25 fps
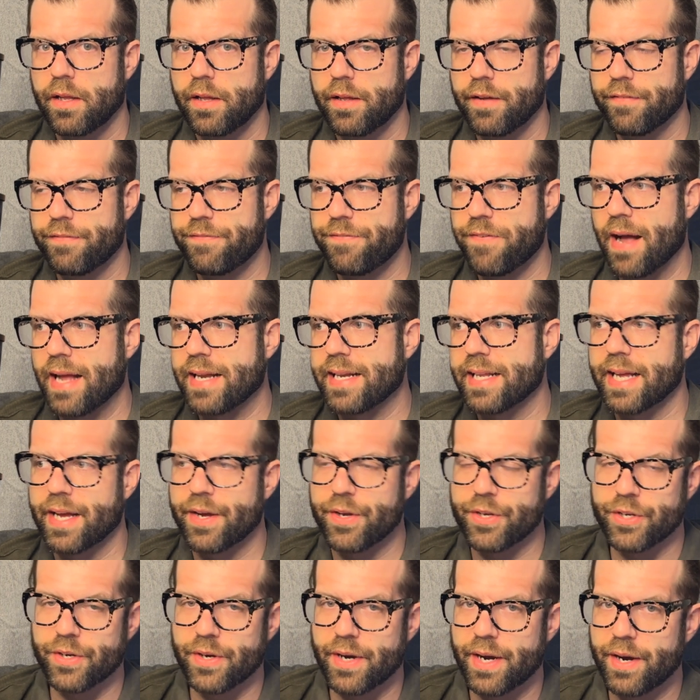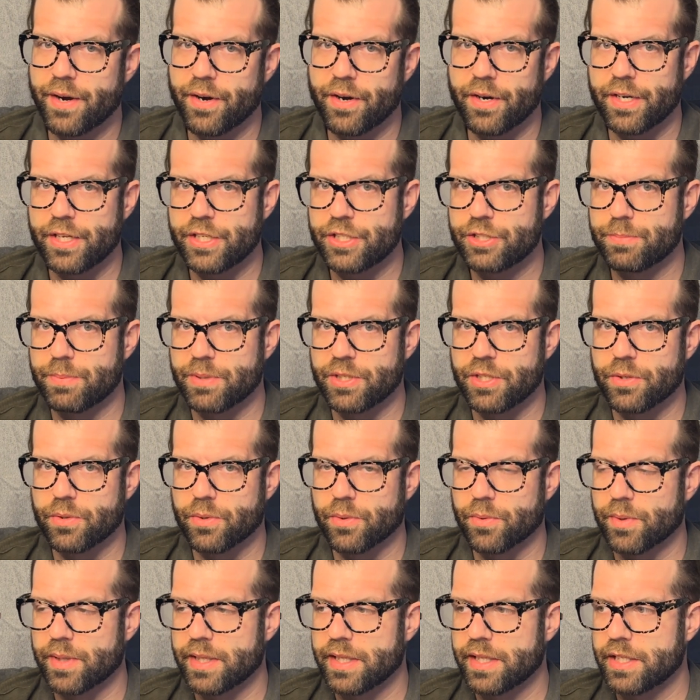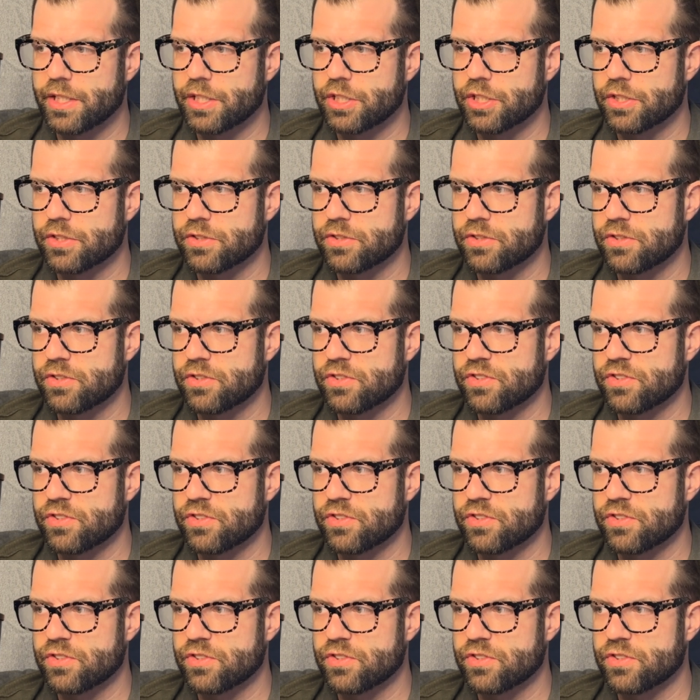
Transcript: finding out your heritage, but you're really just